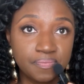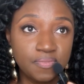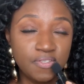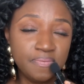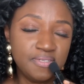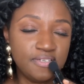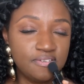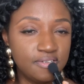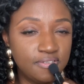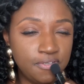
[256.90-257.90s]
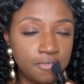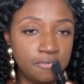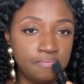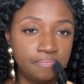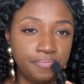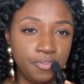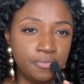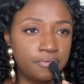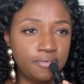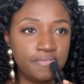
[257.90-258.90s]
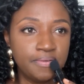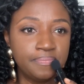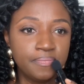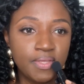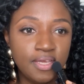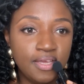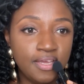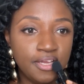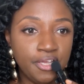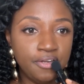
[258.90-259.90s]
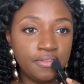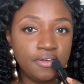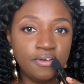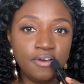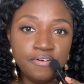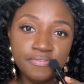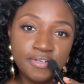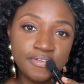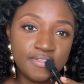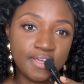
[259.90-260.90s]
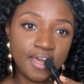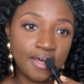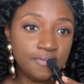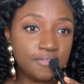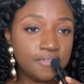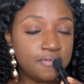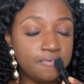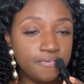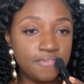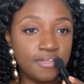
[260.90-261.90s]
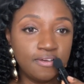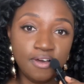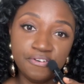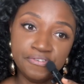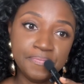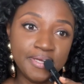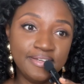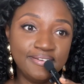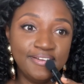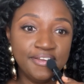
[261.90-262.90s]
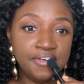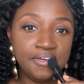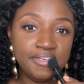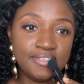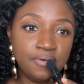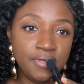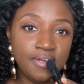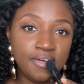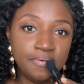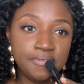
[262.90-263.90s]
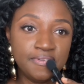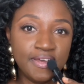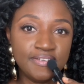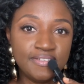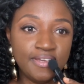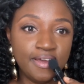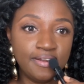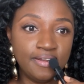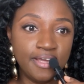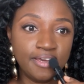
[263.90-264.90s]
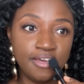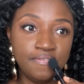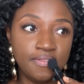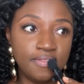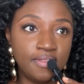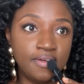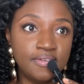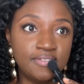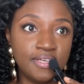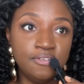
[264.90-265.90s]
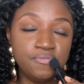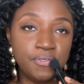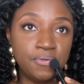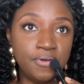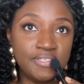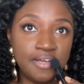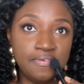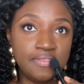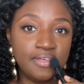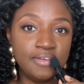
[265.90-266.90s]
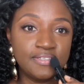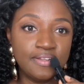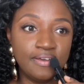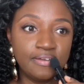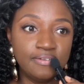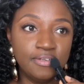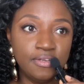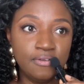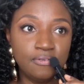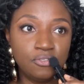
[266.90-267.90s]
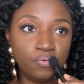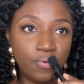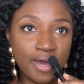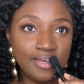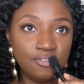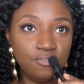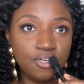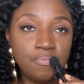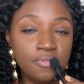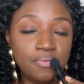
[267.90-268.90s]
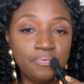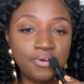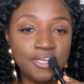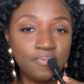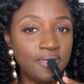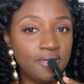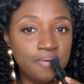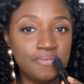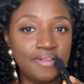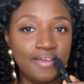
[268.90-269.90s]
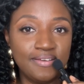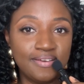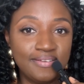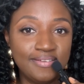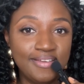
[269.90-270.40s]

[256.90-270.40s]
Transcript: Some teachers, not all of them. The governors, the councils, the government. It's like when it comes to SEN, like even the sensory toys, everything is like twice, double the price when it comes to like